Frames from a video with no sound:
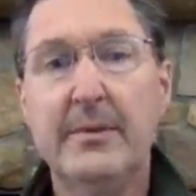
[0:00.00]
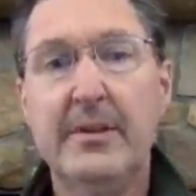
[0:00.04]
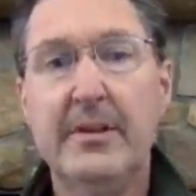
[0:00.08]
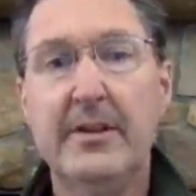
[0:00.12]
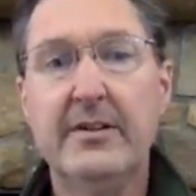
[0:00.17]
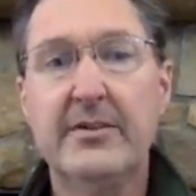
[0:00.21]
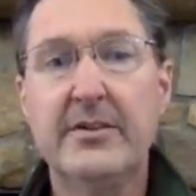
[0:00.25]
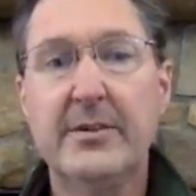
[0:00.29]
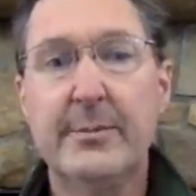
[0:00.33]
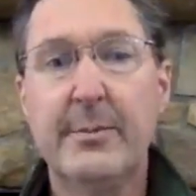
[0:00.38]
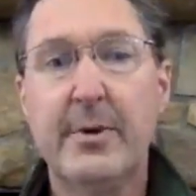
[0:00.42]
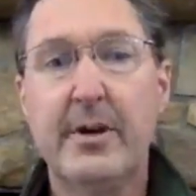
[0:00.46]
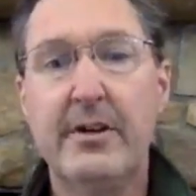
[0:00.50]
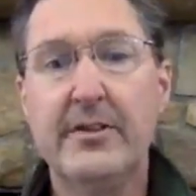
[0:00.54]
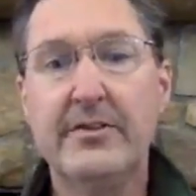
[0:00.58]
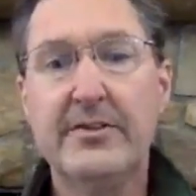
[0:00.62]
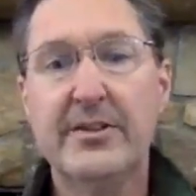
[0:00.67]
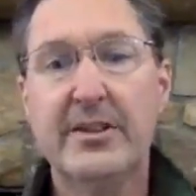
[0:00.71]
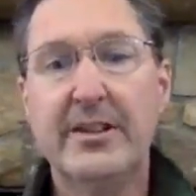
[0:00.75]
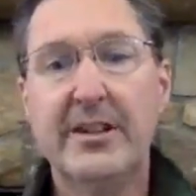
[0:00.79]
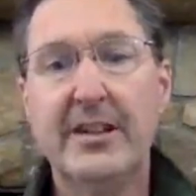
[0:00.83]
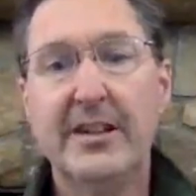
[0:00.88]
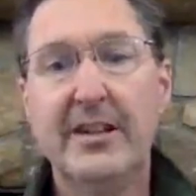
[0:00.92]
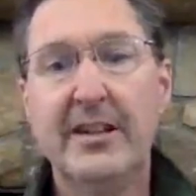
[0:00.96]
Billy
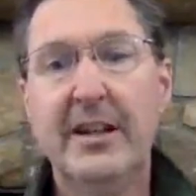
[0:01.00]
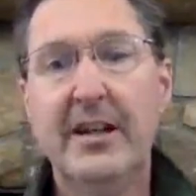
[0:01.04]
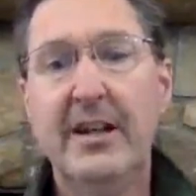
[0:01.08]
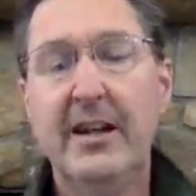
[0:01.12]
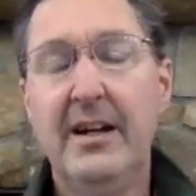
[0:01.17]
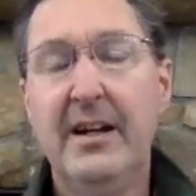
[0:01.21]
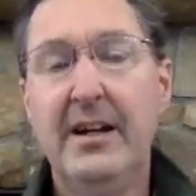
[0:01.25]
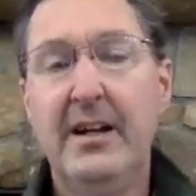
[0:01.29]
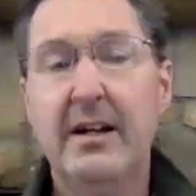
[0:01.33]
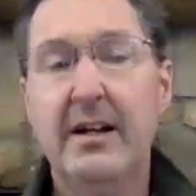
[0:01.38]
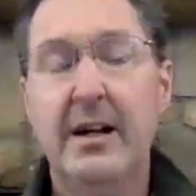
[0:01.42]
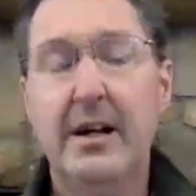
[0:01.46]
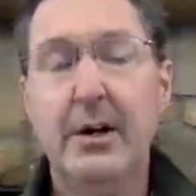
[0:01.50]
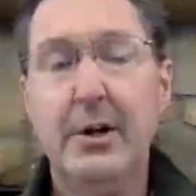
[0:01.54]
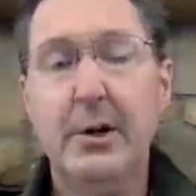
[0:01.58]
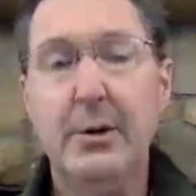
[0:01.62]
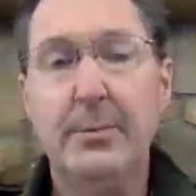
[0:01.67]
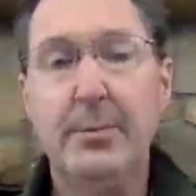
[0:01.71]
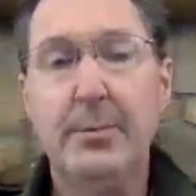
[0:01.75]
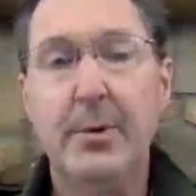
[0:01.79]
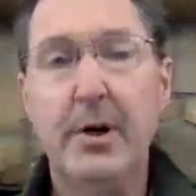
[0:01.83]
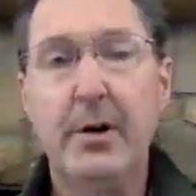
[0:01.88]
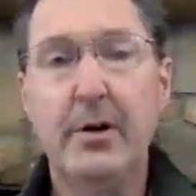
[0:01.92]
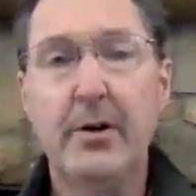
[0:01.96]
Sobalski, our
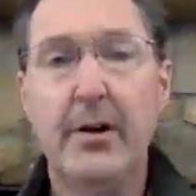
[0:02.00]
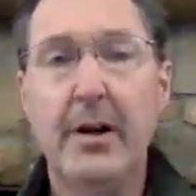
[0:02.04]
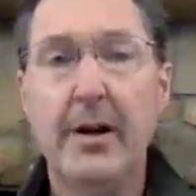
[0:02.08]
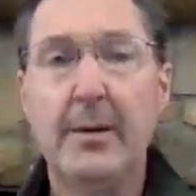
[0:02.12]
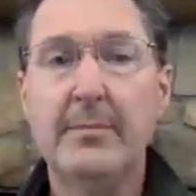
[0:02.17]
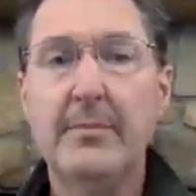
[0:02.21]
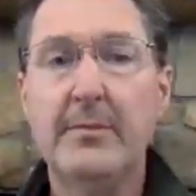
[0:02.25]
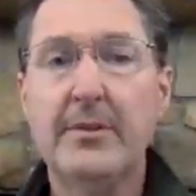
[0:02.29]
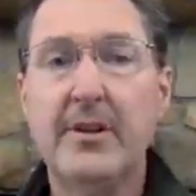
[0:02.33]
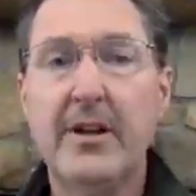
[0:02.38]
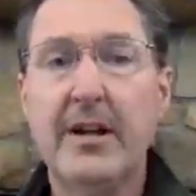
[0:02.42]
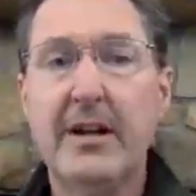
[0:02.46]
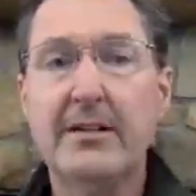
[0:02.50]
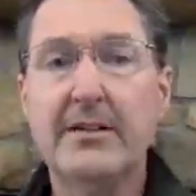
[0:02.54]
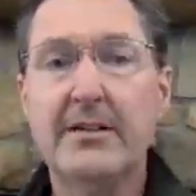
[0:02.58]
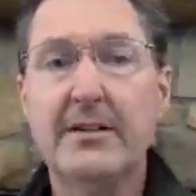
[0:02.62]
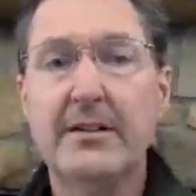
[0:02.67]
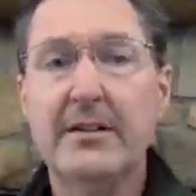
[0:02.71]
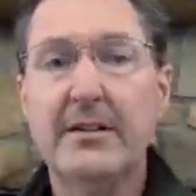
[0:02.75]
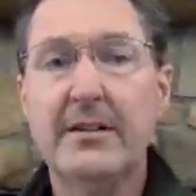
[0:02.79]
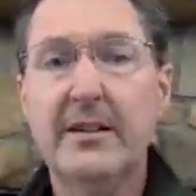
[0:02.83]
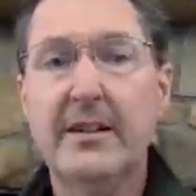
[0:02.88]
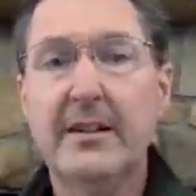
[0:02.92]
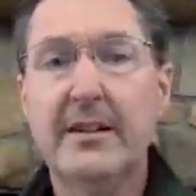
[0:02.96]
new program
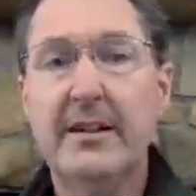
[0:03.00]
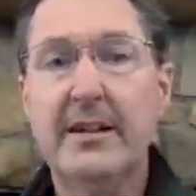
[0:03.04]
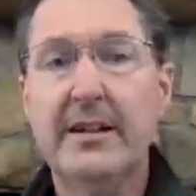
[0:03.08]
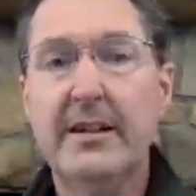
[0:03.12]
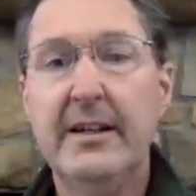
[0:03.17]
director,